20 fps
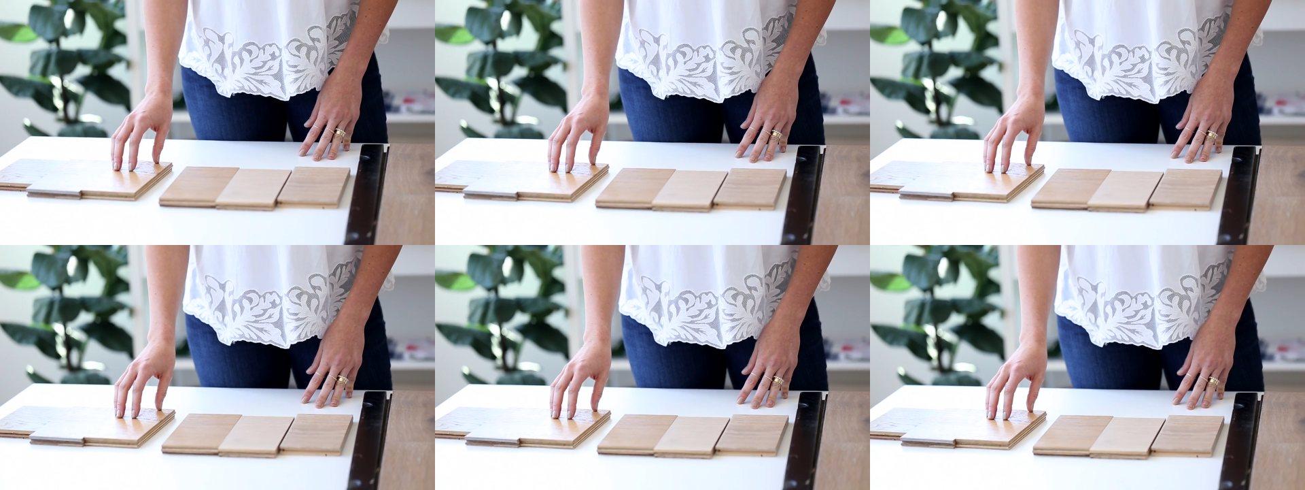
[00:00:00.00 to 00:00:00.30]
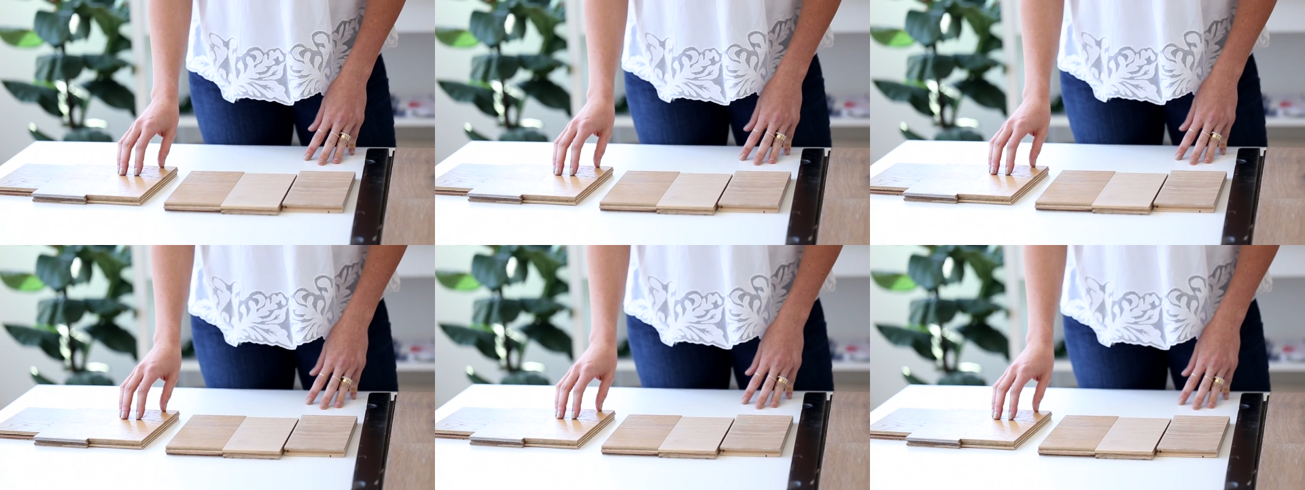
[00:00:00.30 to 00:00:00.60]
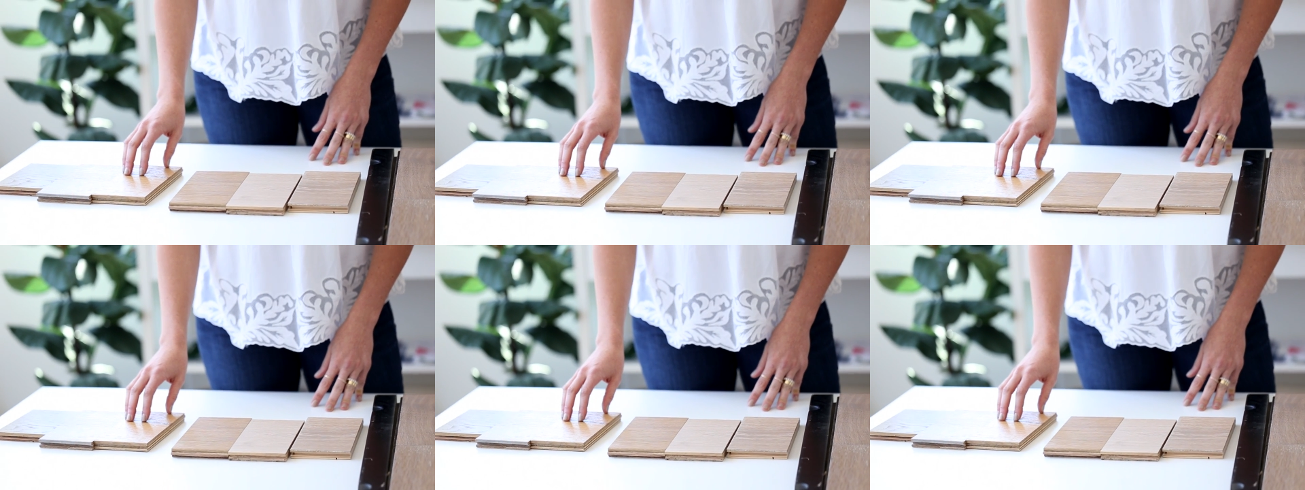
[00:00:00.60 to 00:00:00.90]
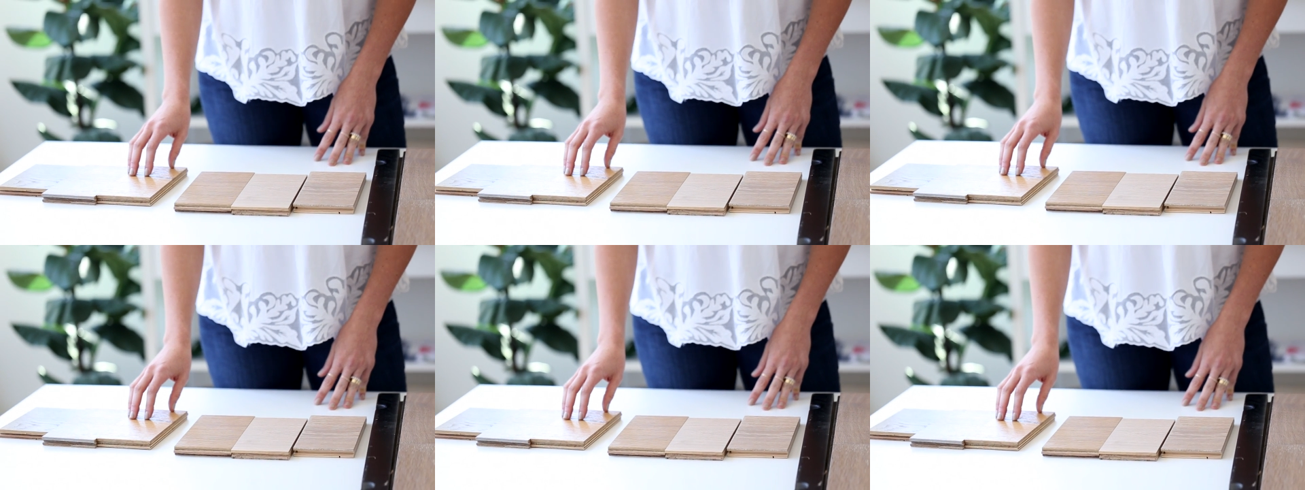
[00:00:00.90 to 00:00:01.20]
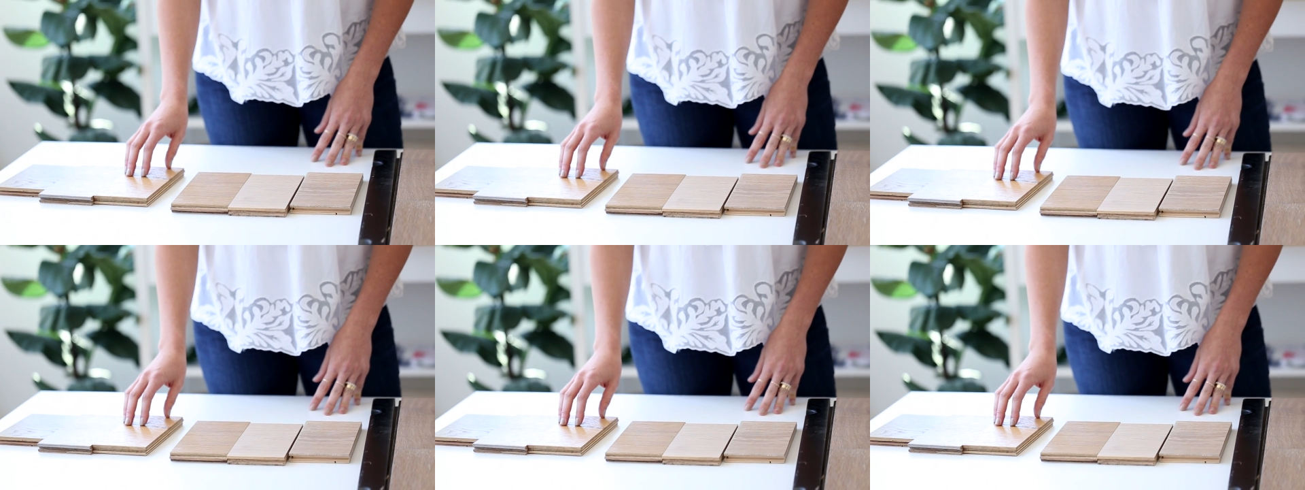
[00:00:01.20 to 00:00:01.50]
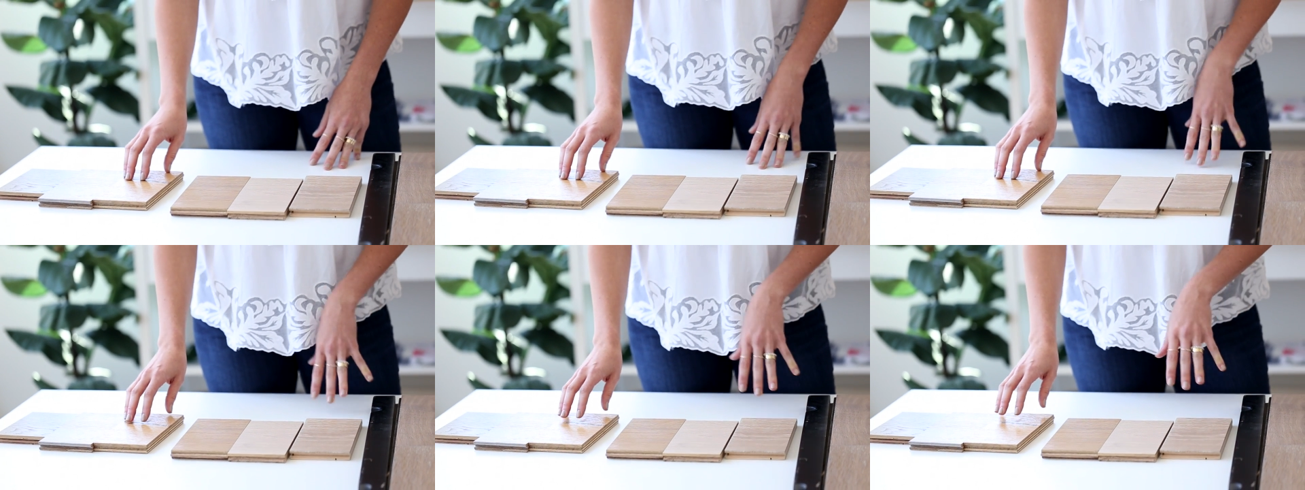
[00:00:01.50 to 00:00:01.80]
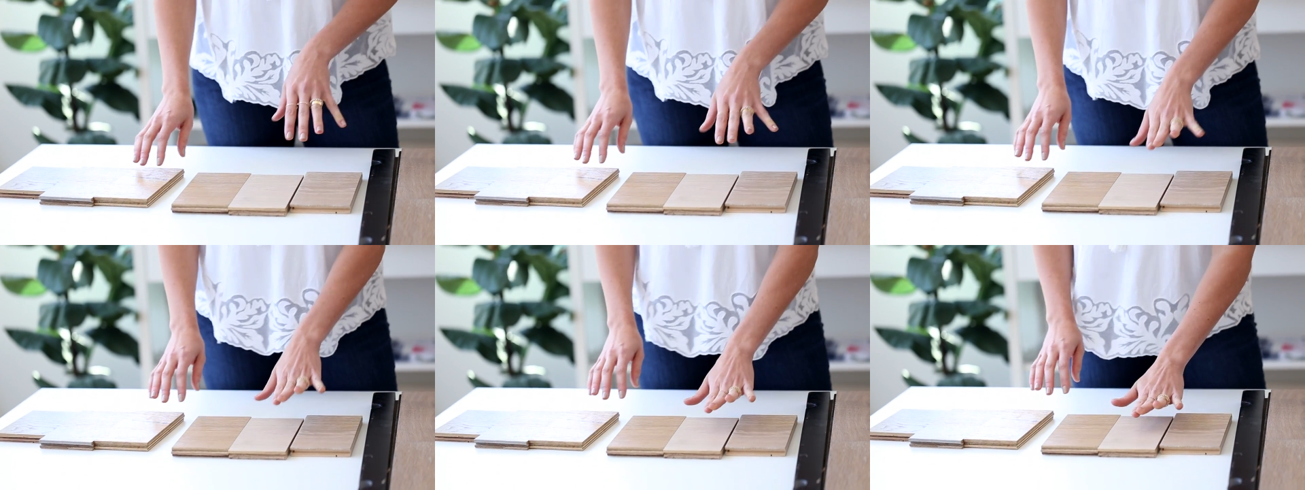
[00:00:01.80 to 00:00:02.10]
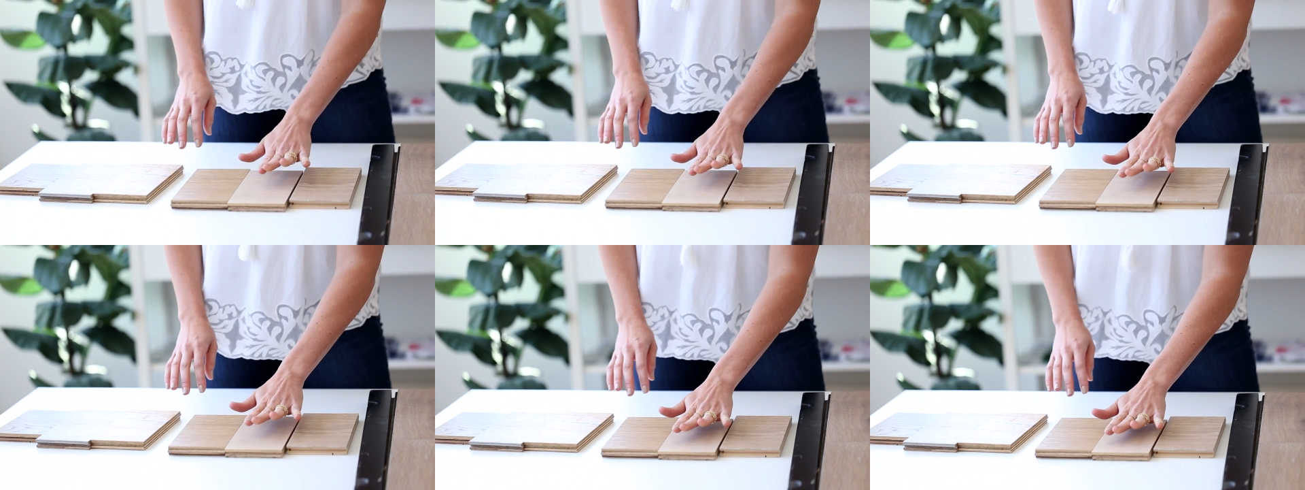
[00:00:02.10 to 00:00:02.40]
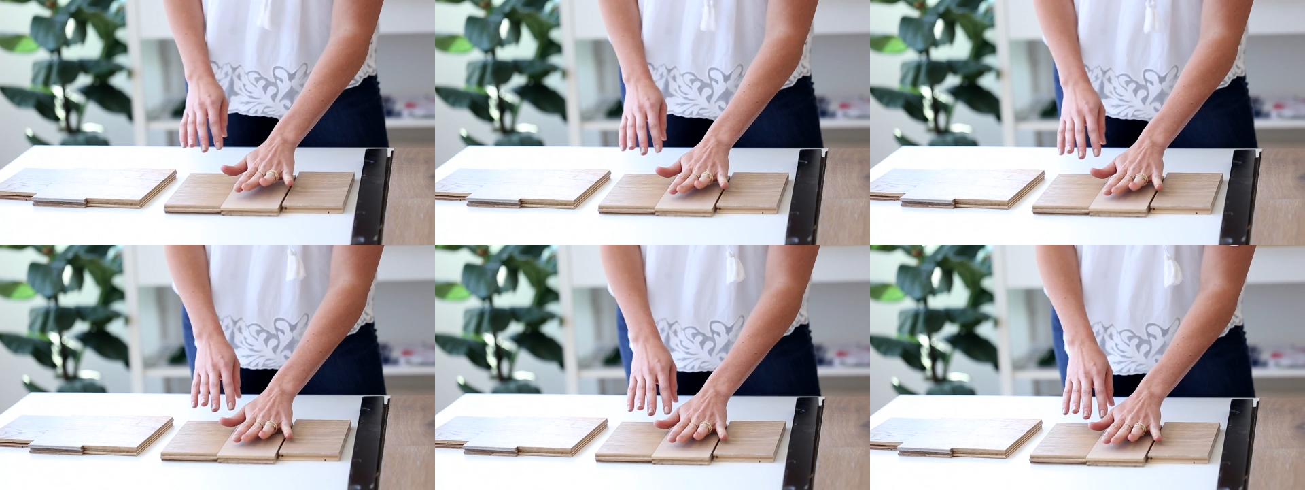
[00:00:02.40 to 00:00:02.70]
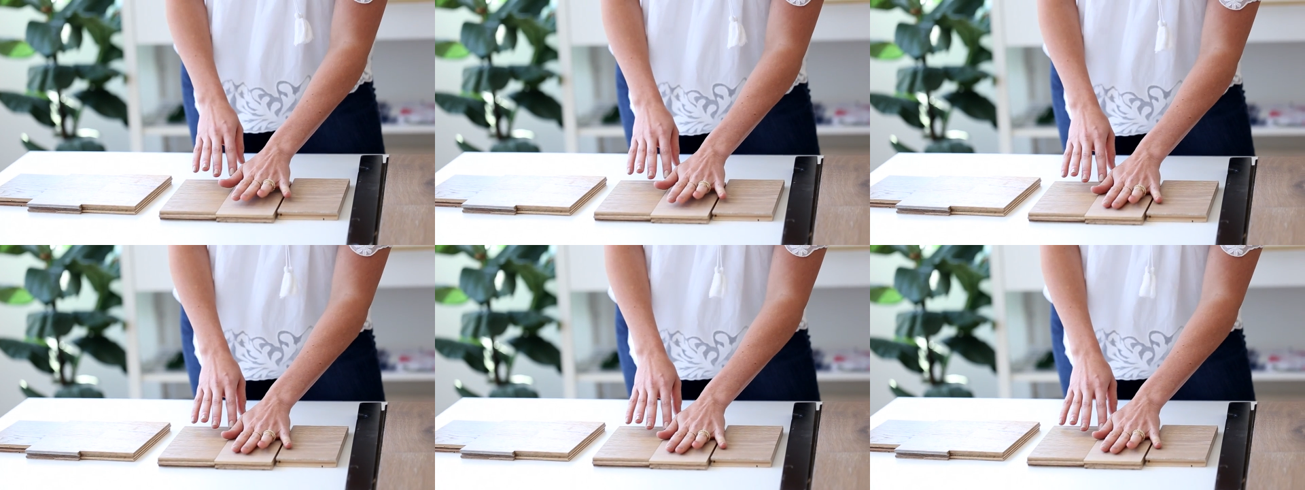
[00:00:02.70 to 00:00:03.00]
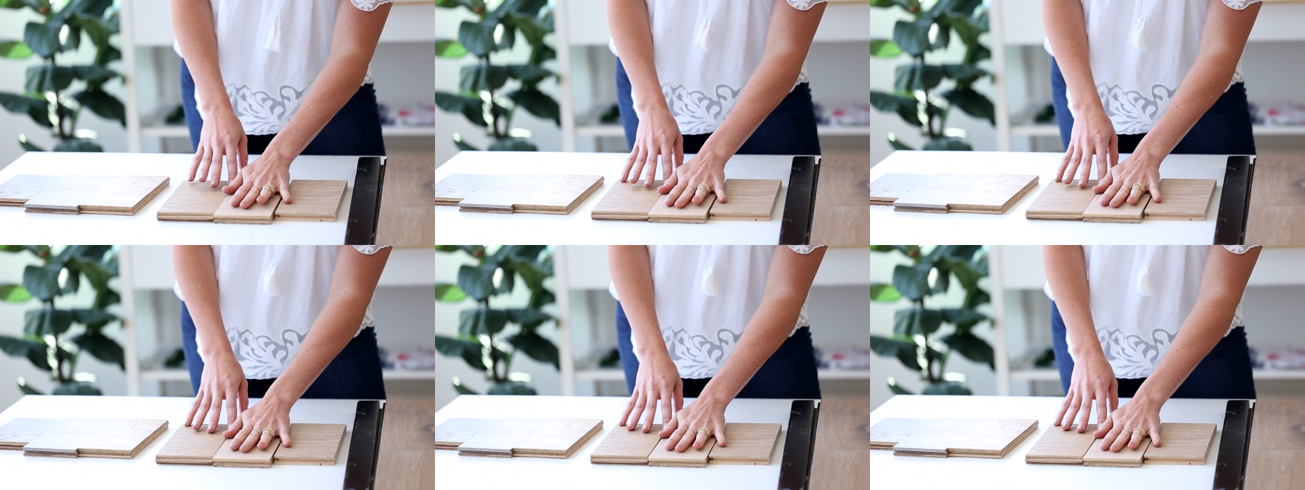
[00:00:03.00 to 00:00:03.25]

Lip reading: No face is visible, so there are no lips to read.